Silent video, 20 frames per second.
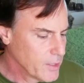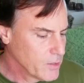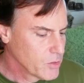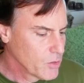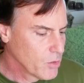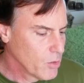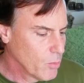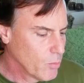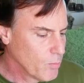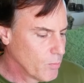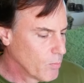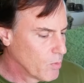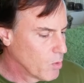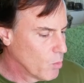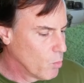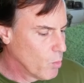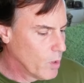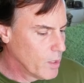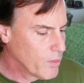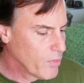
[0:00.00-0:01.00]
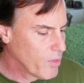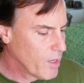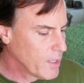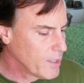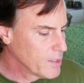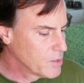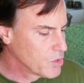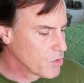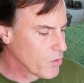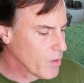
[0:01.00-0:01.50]
So the one thing
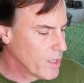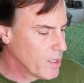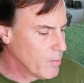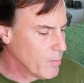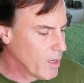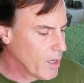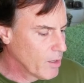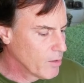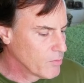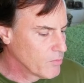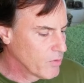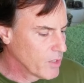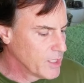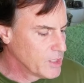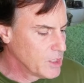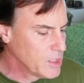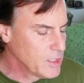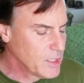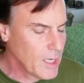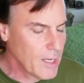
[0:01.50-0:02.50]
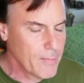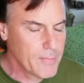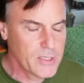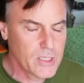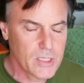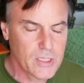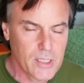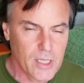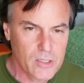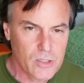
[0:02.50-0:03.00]
that's great about fletching tape is
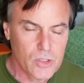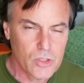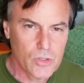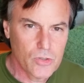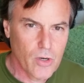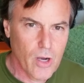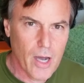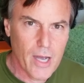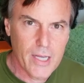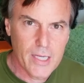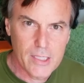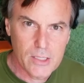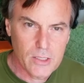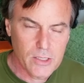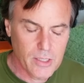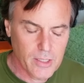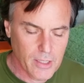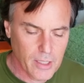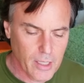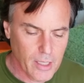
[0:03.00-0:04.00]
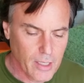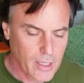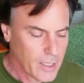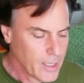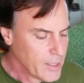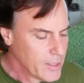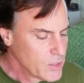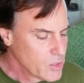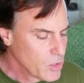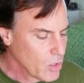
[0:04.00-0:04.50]
it doesn't dry instantly.
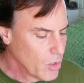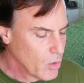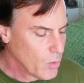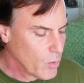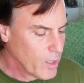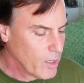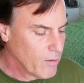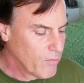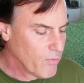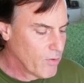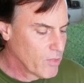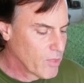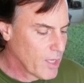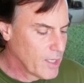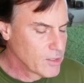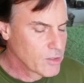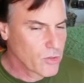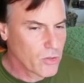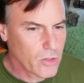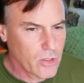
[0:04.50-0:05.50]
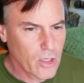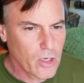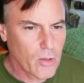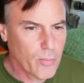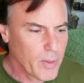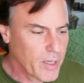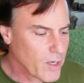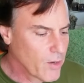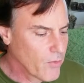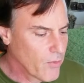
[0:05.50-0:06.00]
So if things are a little
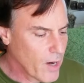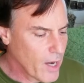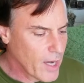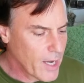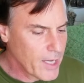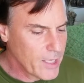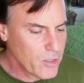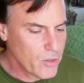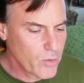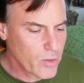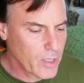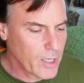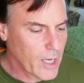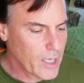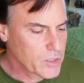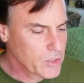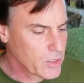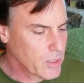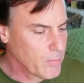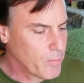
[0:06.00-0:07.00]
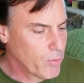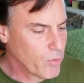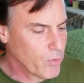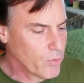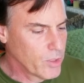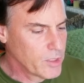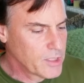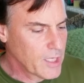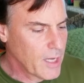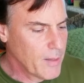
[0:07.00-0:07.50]
bit awry, you can actually pull
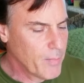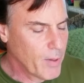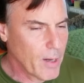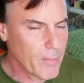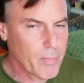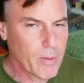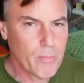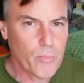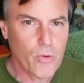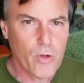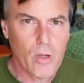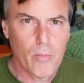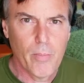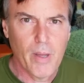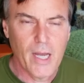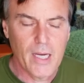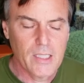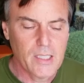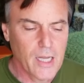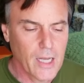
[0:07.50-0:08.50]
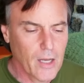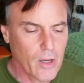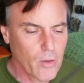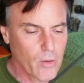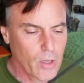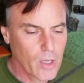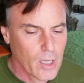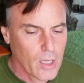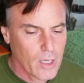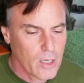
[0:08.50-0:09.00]
the tape up and put it back
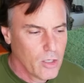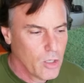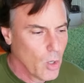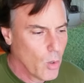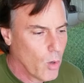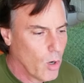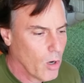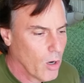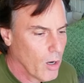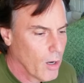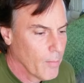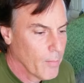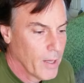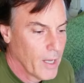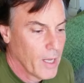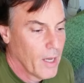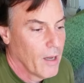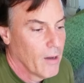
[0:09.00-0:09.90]
down, no harm.